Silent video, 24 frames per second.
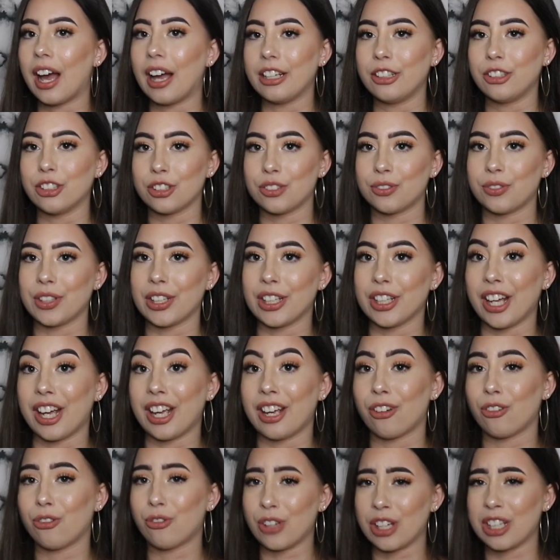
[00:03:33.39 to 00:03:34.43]
I just feel
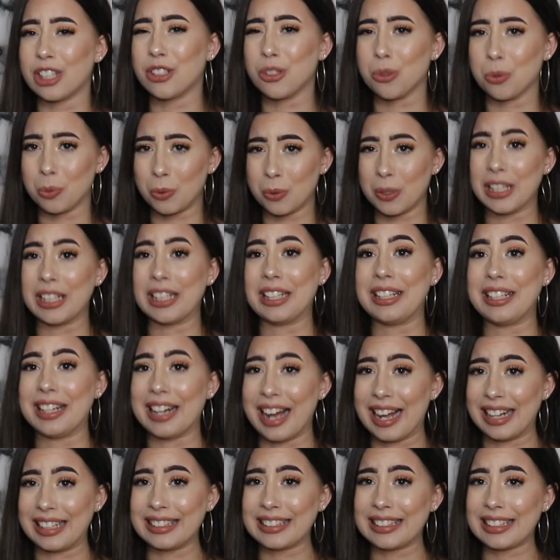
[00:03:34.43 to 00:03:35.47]
like fits really
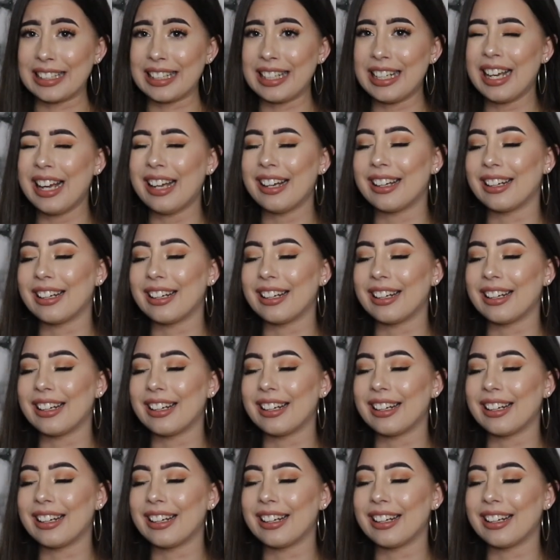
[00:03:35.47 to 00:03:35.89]
nicely